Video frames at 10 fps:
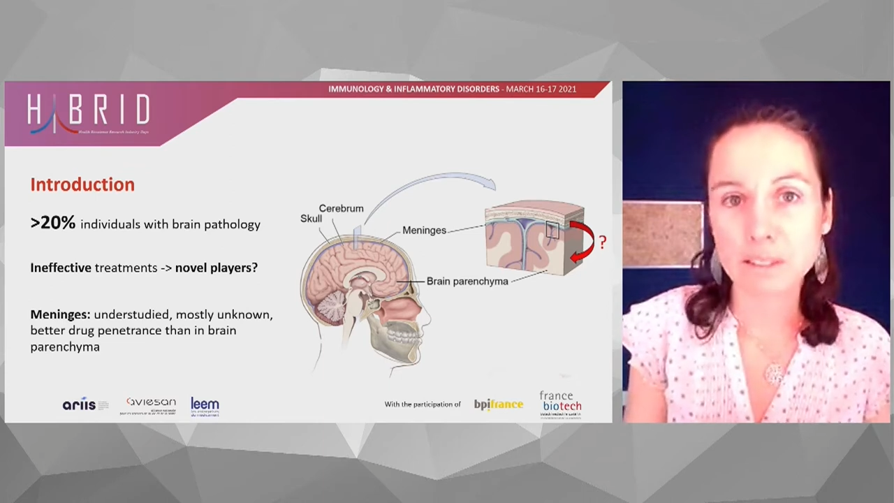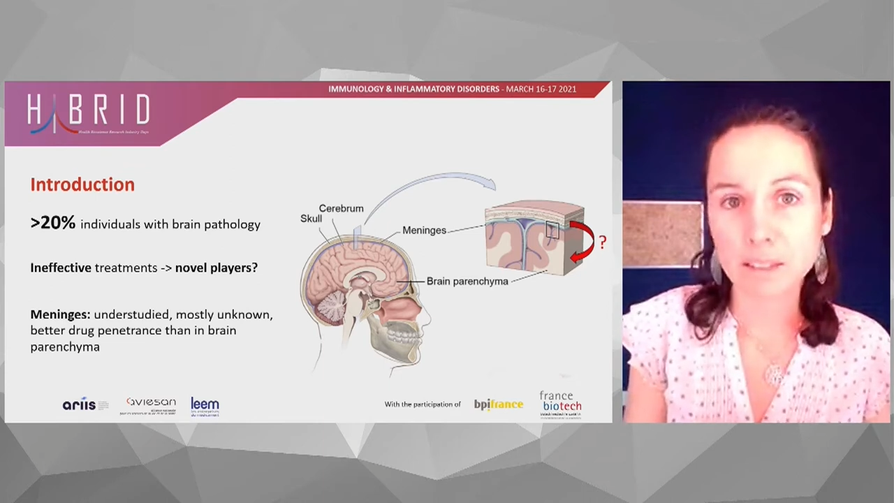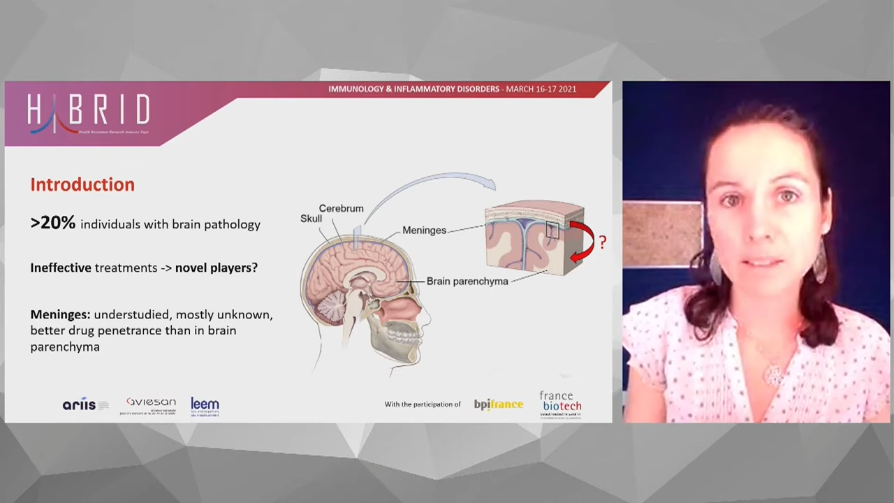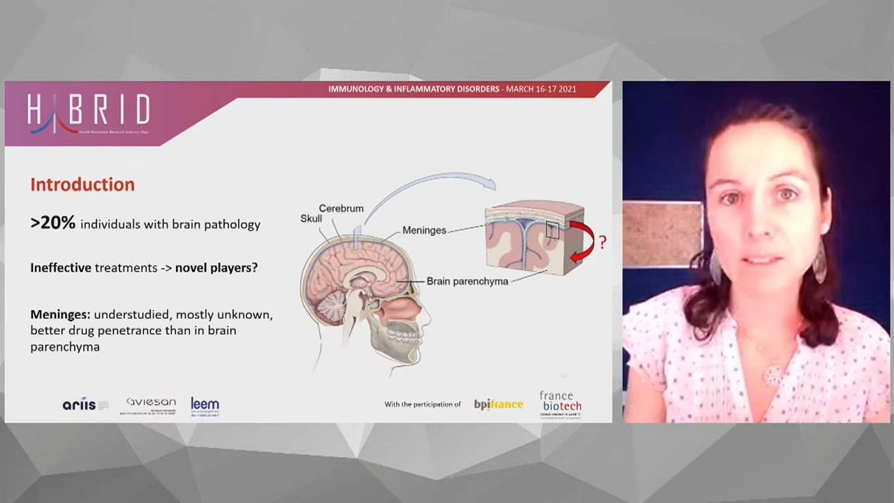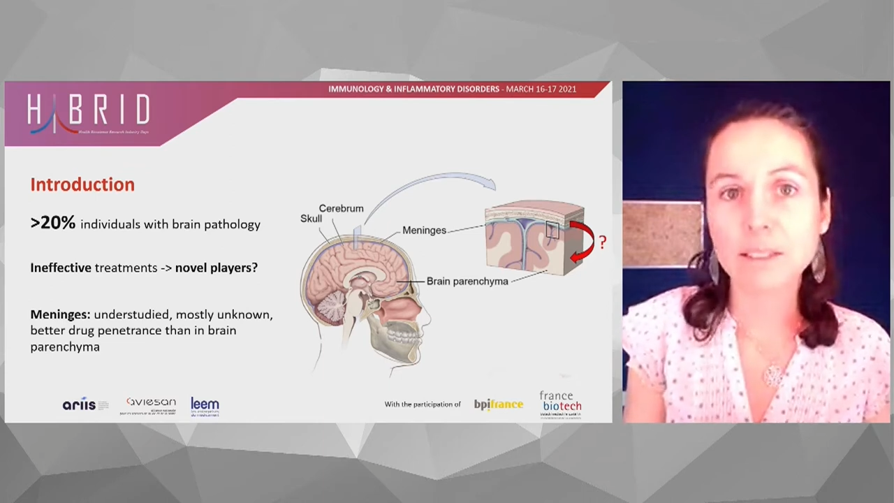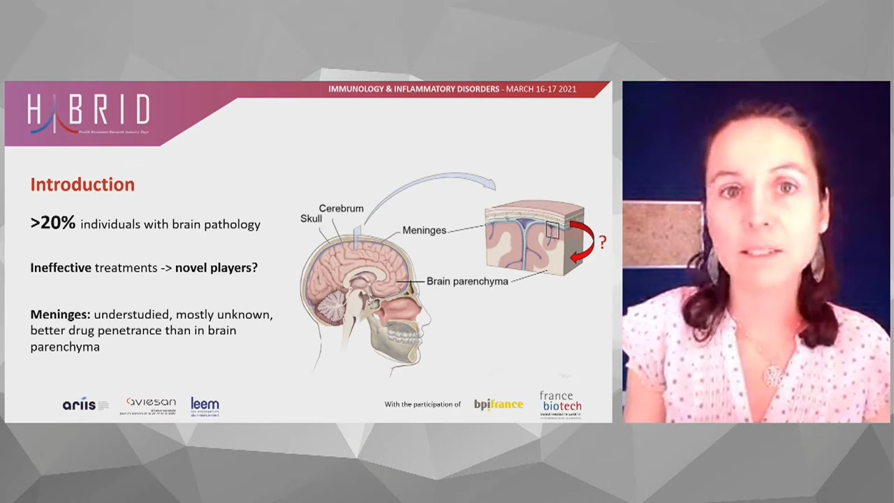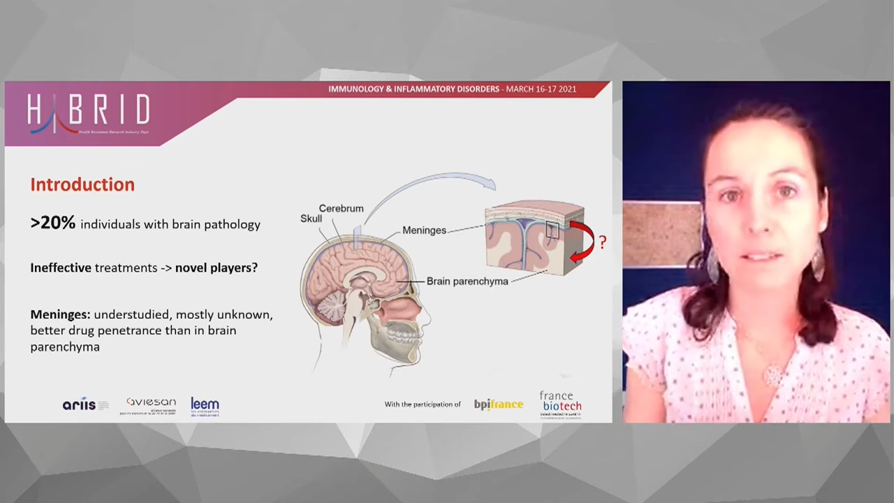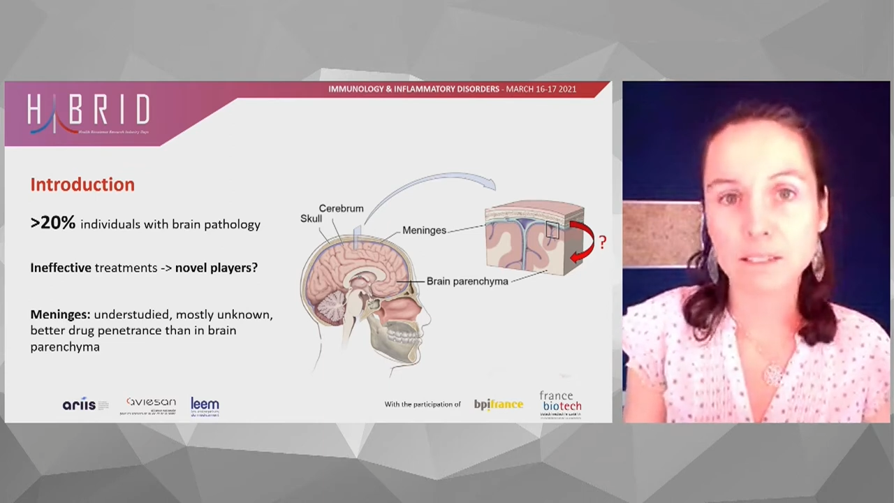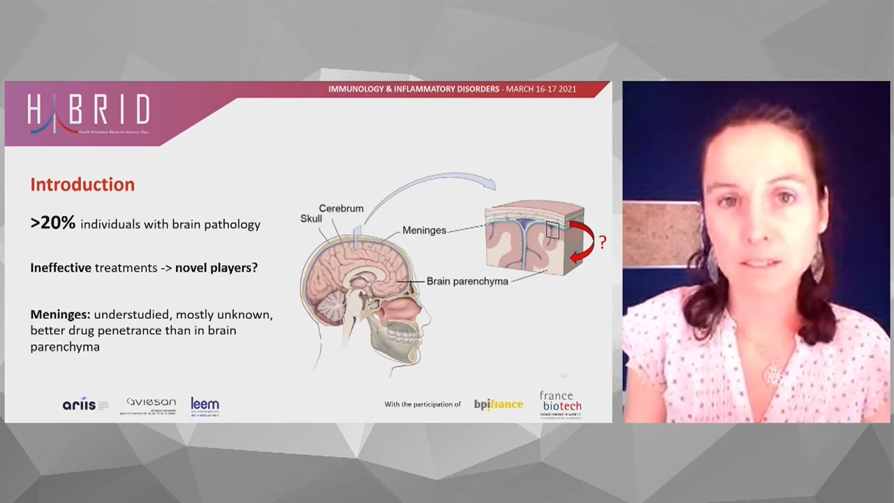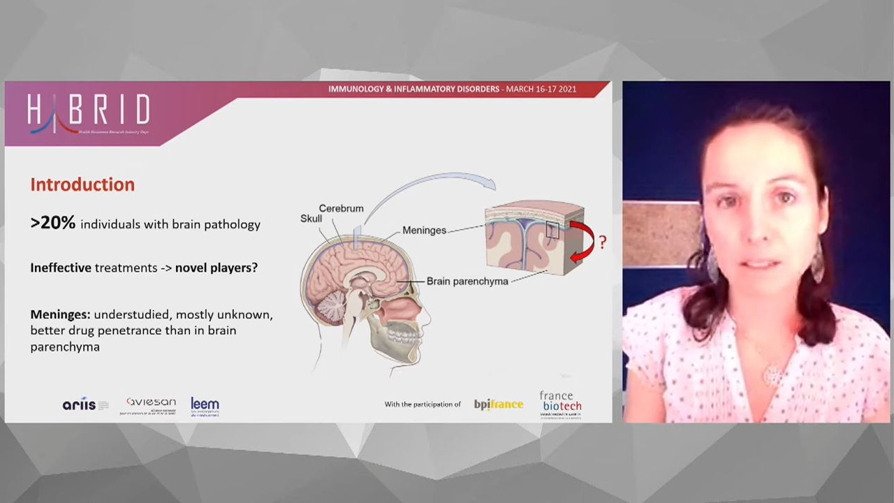started
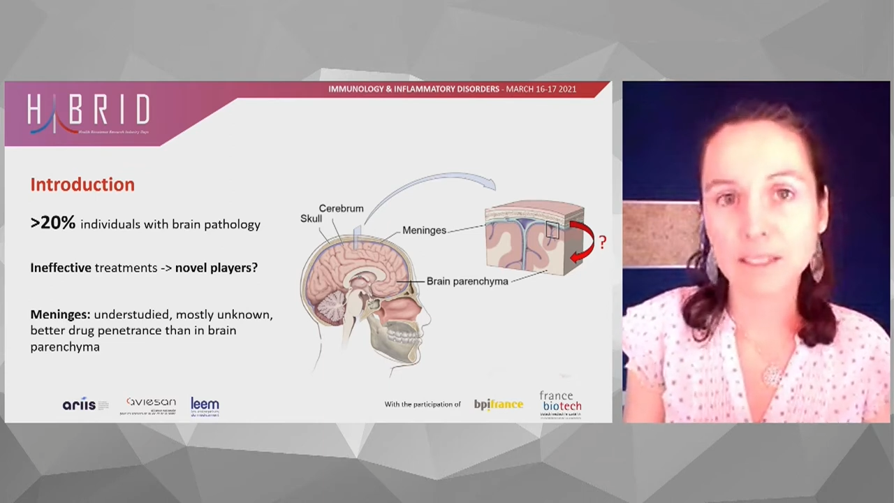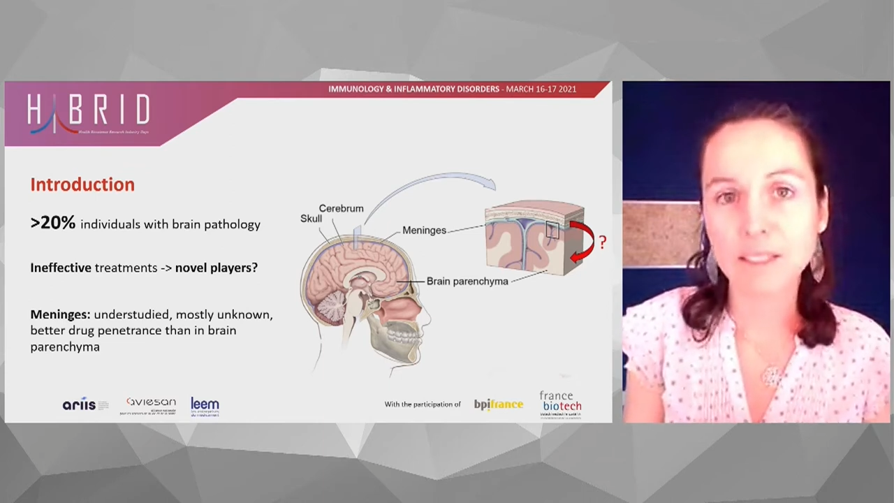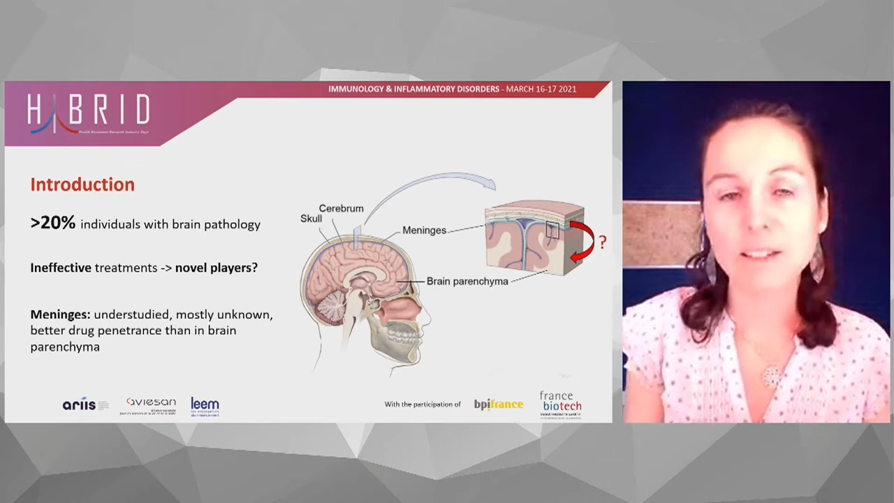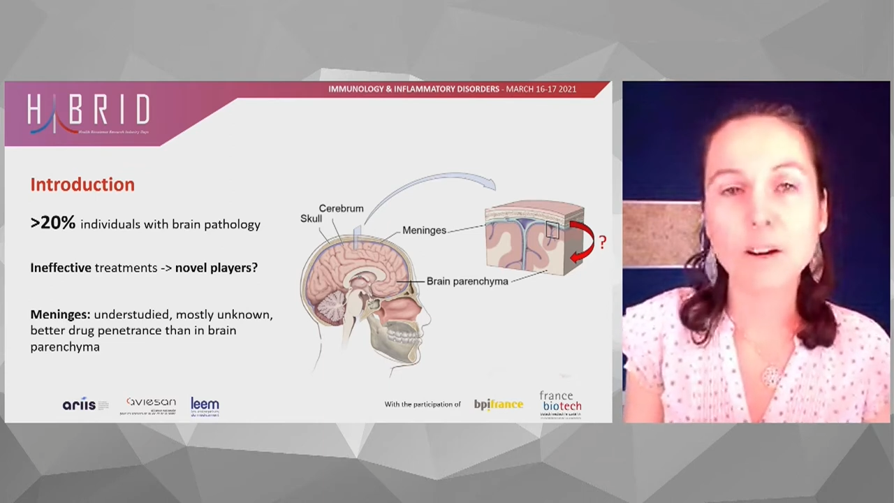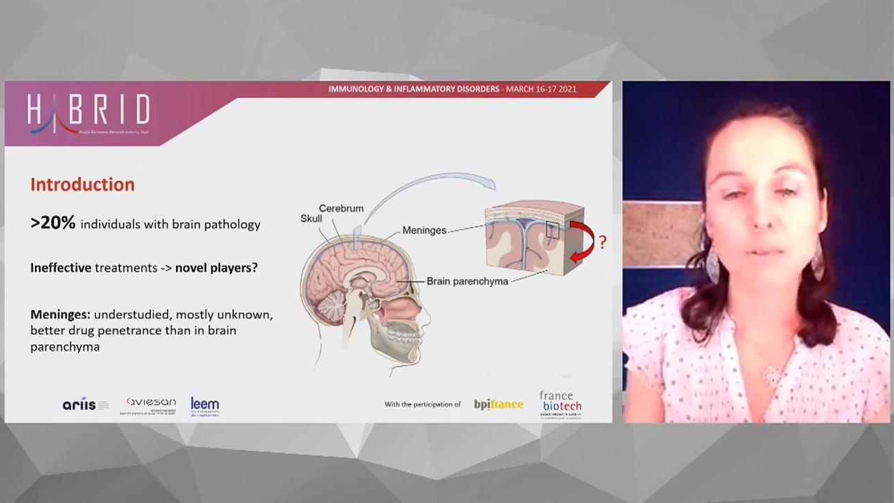the study